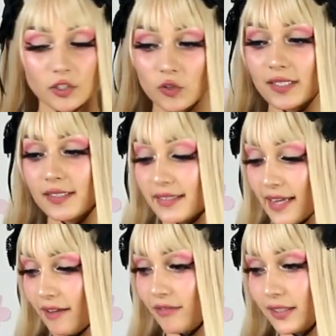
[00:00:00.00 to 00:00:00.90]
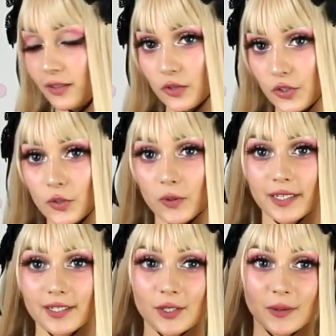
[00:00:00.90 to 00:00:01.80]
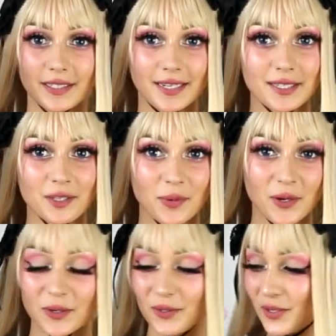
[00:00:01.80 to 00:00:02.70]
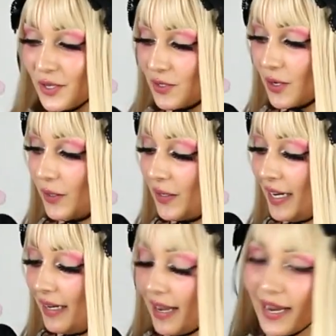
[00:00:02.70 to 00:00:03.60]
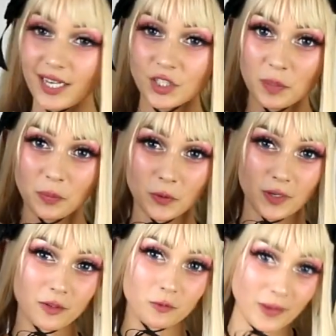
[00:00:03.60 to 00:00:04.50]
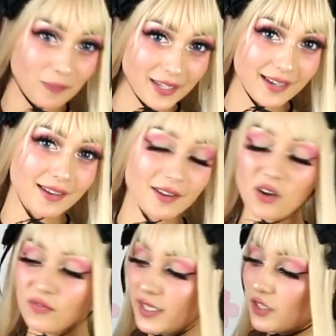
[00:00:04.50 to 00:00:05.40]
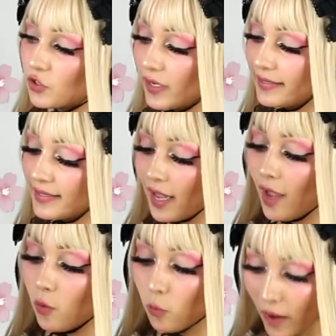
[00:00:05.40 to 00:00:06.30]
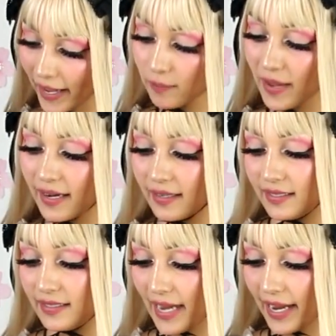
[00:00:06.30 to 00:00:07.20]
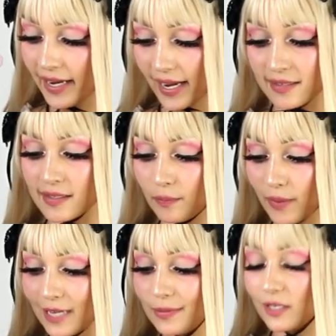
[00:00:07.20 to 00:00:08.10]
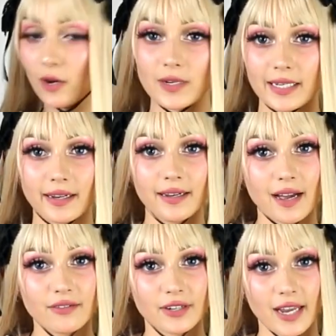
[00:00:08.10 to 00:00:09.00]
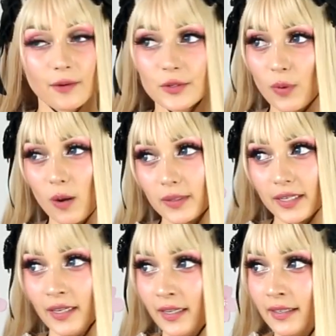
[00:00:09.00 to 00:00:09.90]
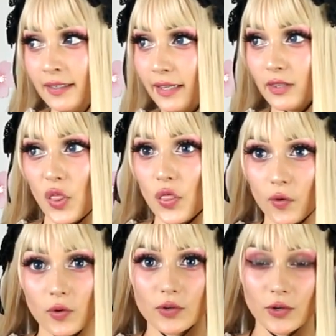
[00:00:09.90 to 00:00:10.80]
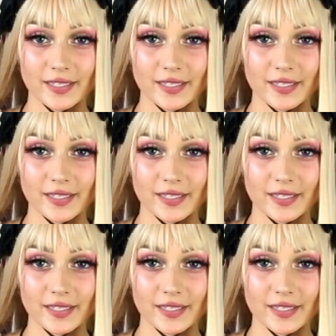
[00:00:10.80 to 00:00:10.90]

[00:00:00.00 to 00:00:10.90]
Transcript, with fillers: This dress does have a little story to it, I suppose. So I actually bought a replica of this dress way back in the day as a baby Lolita. I feel like it was probably like the third or